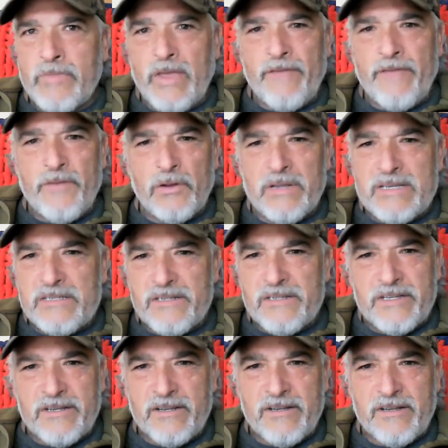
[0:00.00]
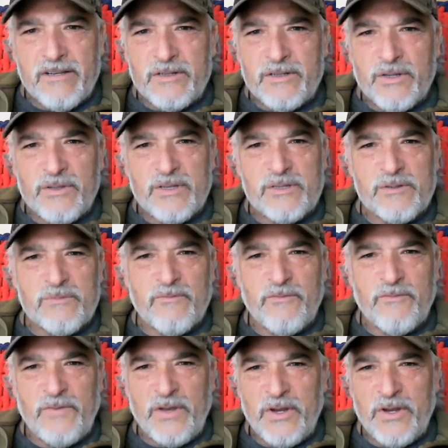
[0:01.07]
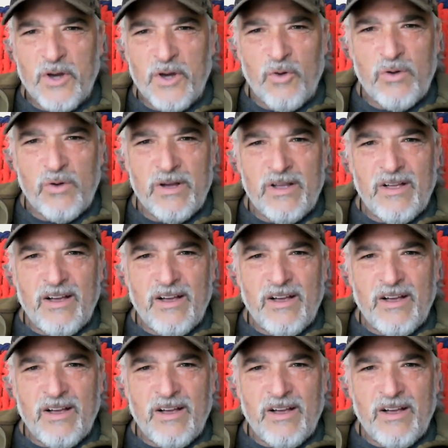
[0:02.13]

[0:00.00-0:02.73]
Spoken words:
if you're listening to this video,